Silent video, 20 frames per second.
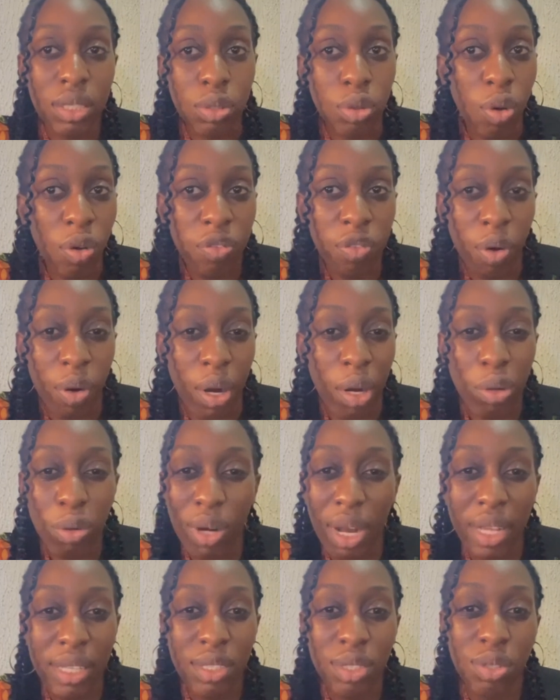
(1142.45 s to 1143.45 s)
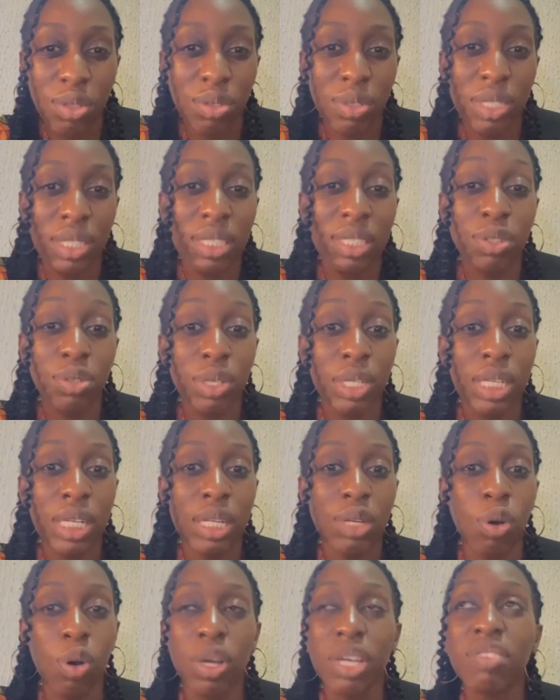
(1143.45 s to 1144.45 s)
go for regular
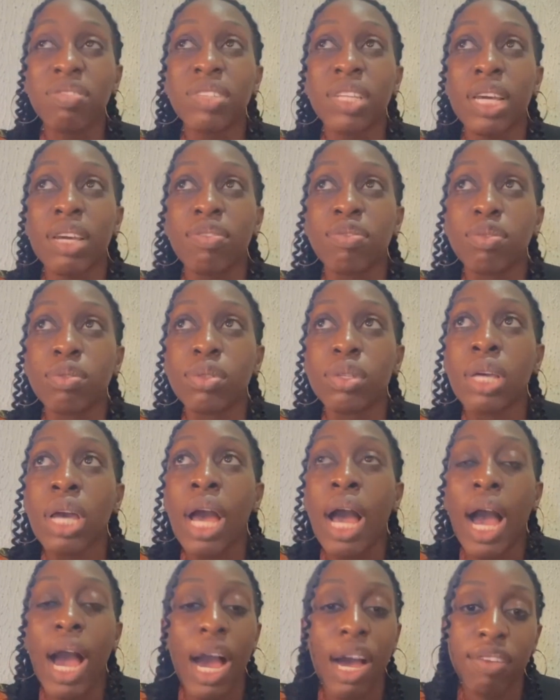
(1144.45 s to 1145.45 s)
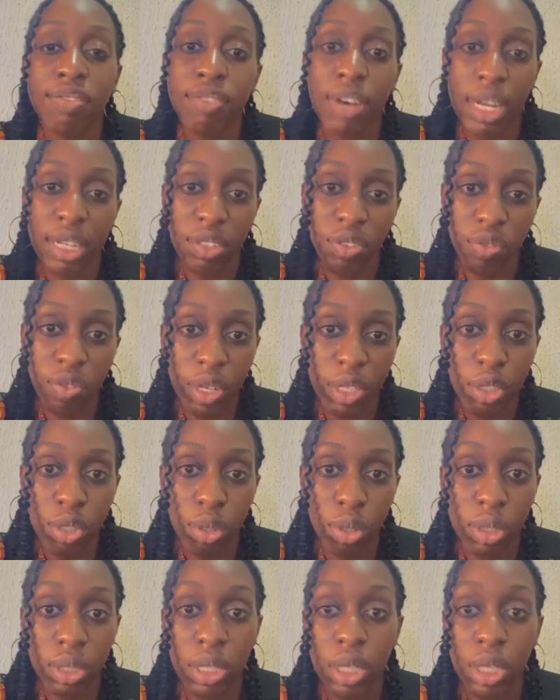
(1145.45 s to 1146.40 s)
screening, or if they even have an infection,